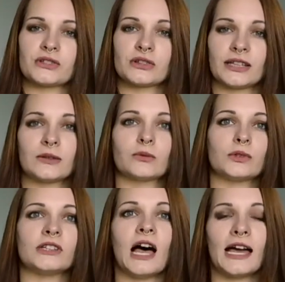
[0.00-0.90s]
like
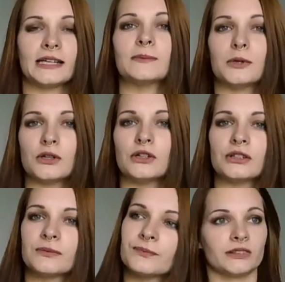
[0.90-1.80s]

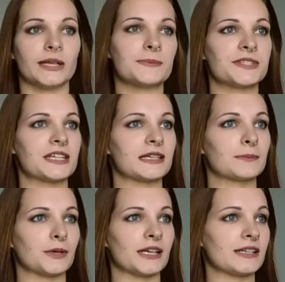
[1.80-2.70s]
reliable lipstick
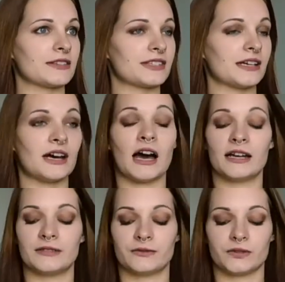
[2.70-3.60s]
brands that
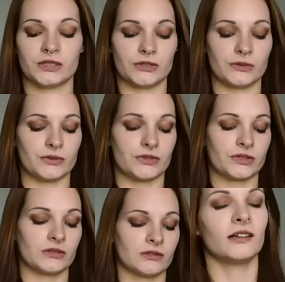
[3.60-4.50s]
I use.